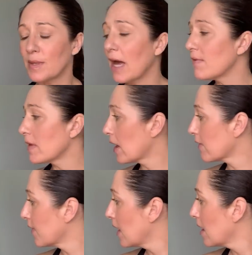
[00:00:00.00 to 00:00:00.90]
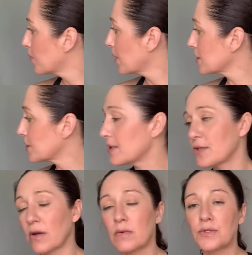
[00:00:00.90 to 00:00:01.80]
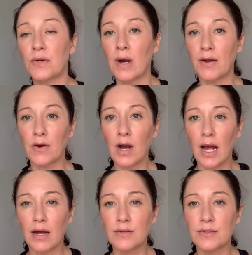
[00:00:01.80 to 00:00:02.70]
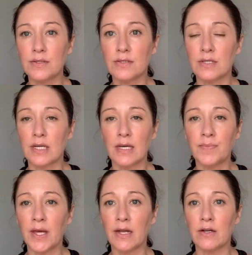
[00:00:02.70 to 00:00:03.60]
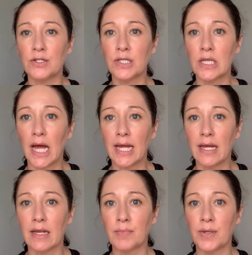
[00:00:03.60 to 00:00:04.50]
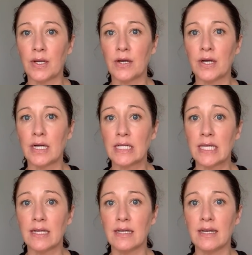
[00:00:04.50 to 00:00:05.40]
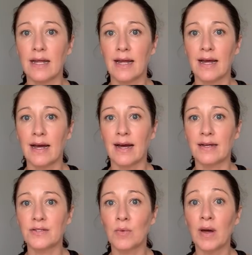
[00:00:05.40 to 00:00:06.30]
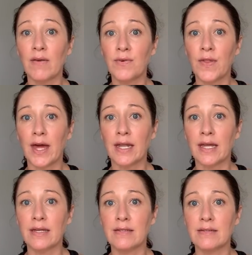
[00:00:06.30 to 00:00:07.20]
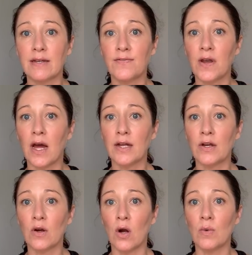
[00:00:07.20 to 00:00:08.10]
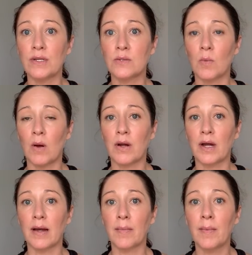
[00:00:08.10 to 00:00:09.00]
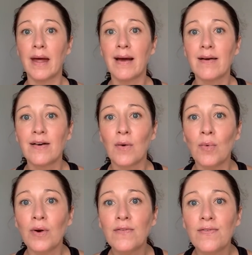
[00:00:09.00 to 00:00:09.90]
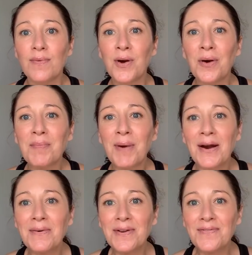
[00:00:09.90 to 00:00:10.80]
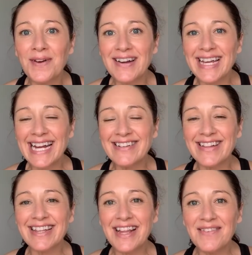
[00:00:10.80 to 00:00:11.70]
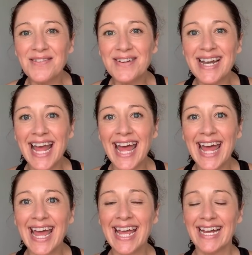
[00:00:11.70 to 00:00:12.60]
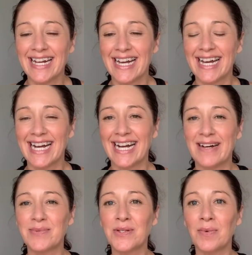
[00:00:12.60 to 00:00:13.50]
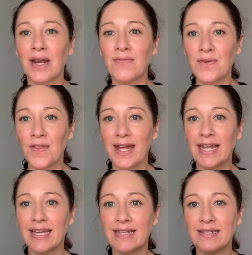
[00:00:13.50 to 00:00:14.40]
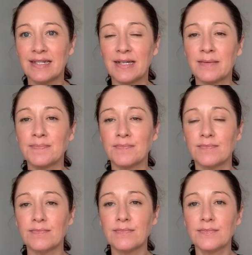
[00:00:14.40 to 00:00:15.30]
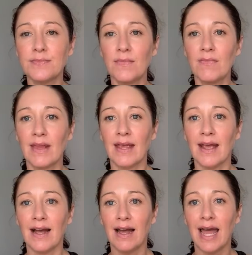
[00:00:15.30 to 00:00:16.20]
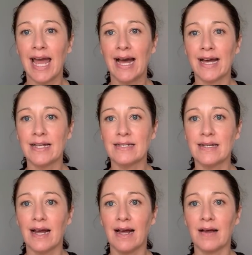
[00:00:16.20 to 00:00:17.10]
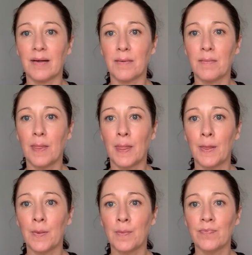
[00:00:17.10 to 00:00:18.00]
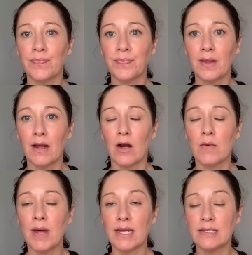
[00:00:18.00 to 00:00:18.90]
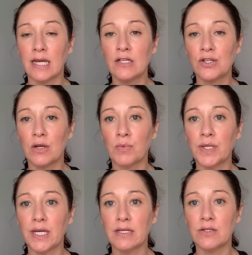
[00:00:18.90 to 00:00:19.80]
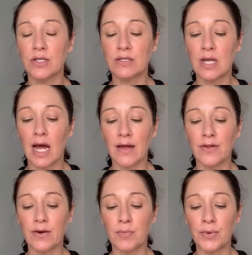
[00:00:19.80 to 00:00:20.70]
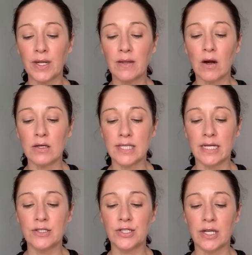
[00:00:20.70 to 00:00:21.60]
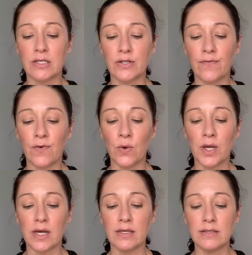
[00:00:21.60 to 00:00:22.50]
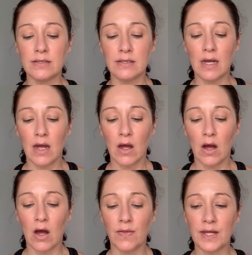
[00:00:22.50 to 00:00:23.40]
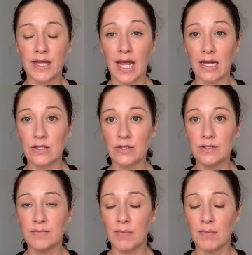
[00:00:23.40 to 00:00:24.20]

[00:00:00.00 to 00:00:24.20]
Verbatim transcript: We have a lot of precious stones around our house just to keep the energy light and pure and clean. Uh, so whatever that is, and if not, you're always welcome wood core power wood fire candle. I love it, Renee. Um, so whatever that is, team. And um, our meditation really is just to either bring our attention to focus on the candle.